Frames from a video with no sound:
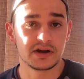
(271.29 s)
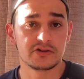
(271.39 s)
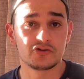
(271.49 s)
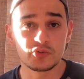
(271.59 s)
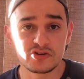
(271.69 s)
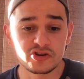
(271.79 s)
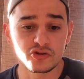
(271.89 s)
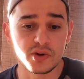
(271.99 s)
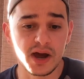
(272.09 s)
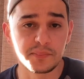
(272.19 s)
switching
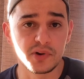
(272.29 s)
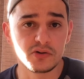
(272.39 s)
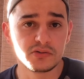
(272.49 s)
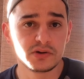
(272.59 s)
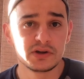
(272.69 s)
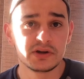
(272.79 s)
to Apple.